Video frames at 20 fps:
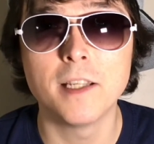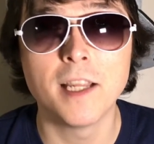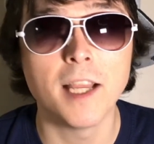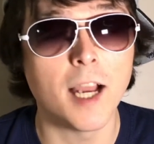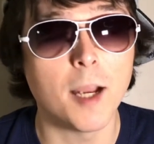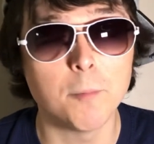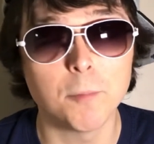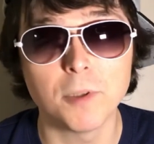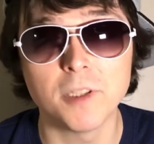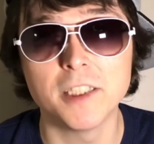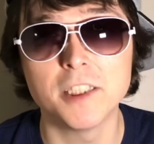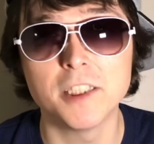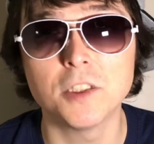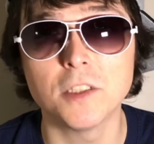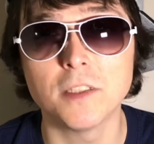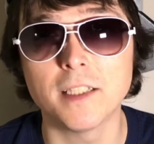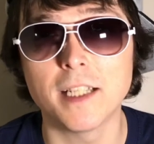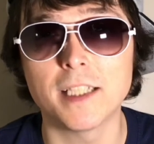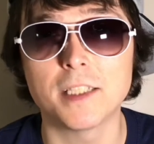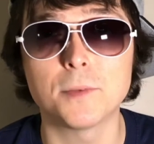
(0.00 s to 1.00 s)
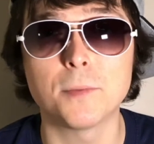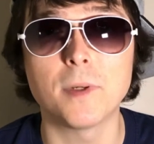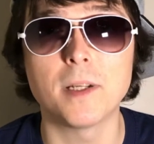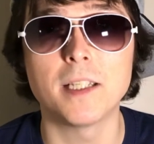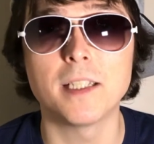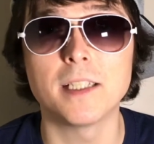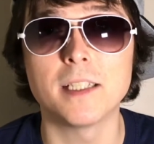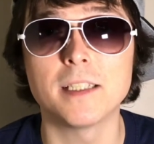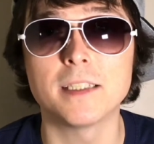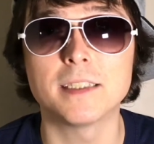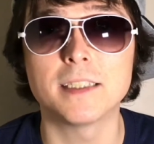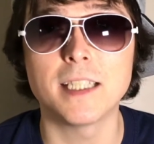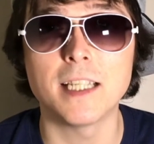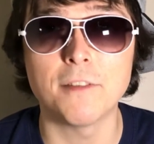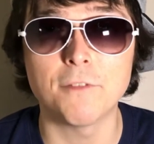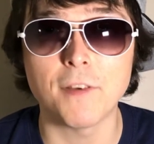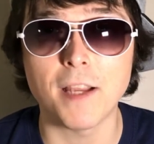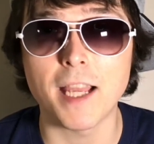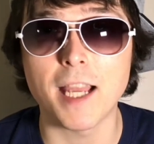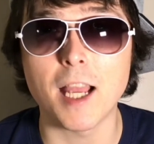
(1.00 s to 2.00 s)
I'm pretty that's what it is.
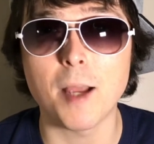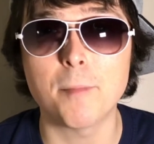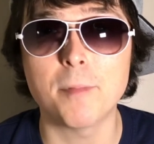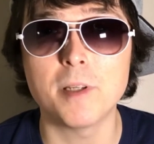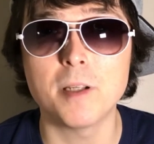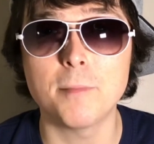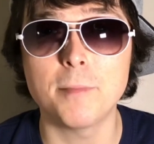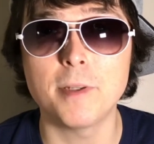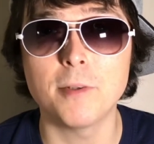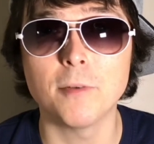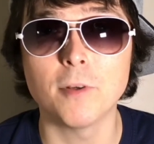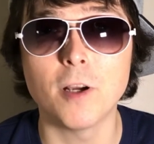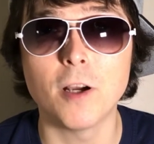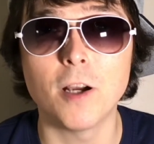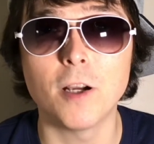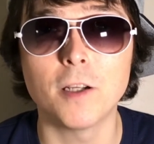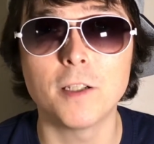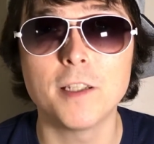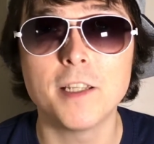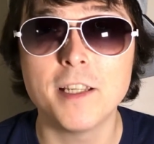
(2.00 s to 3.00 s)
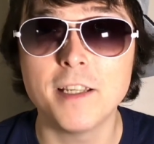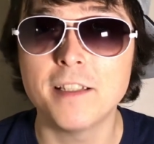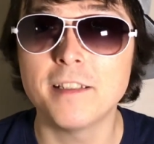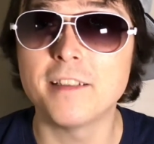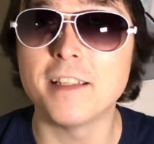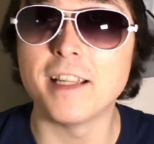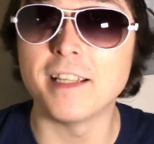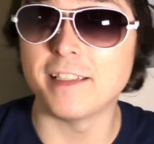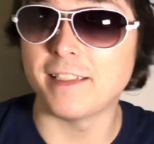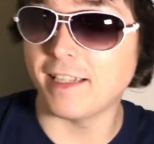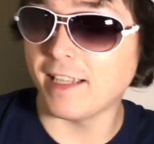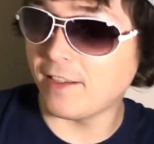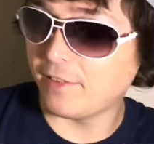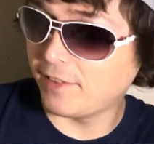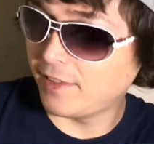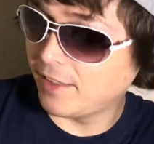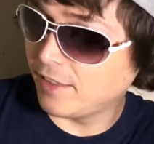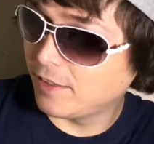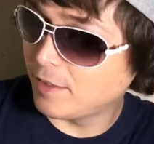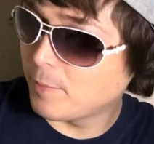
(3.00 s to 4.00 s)
If I happen to be wrong, then down
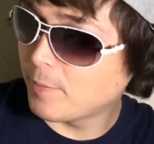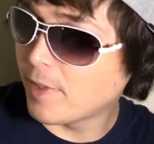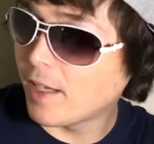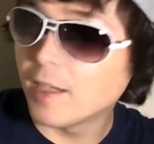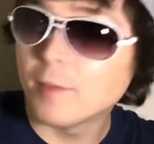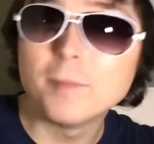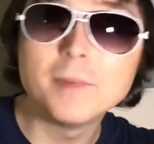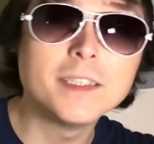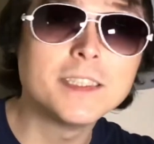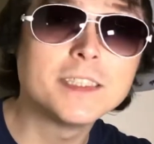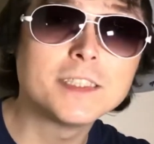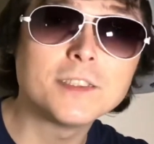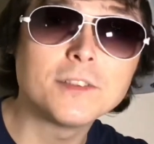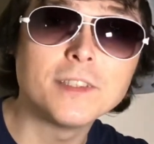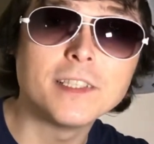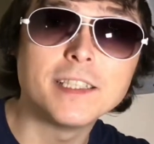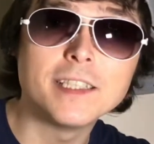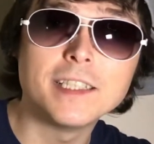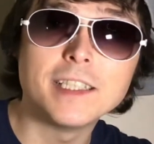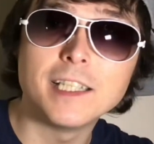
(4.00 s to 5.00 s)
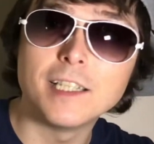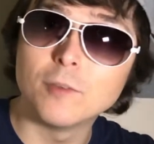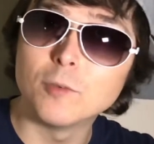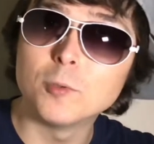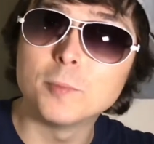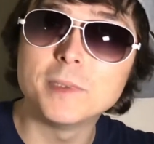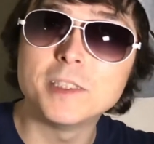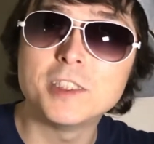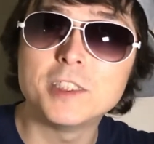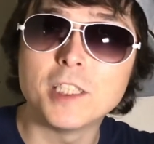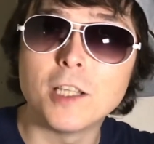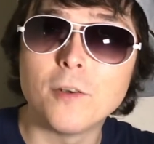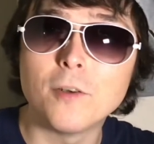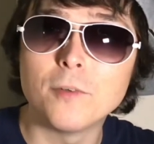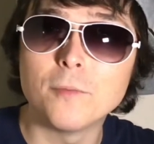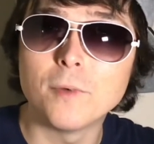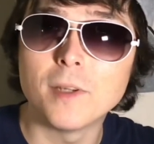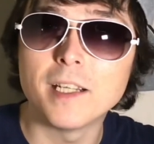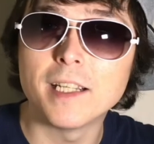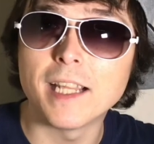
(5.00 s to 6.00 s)
here in the bottom of the screen, it will be
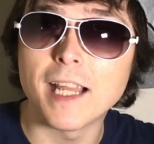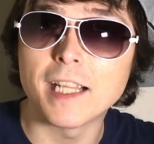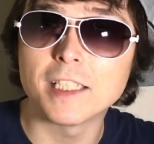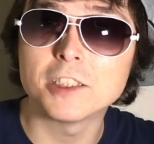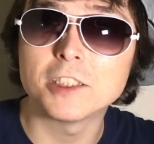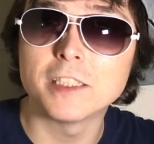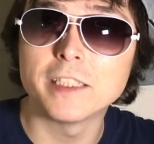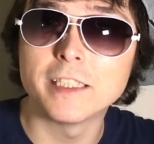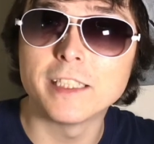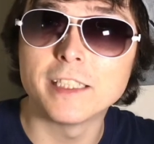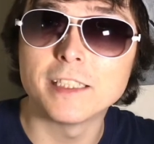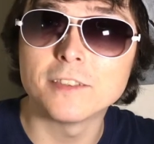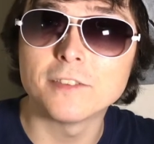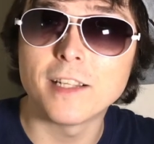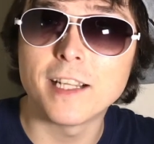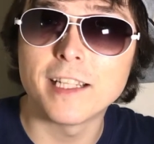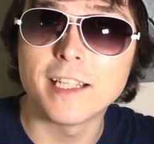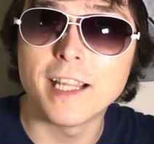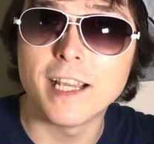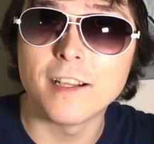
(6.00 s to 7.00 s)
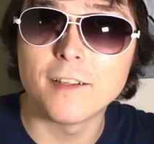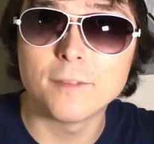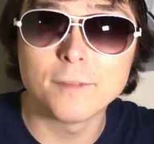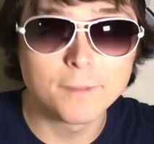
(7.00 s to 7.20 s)
showing what it actually is right now.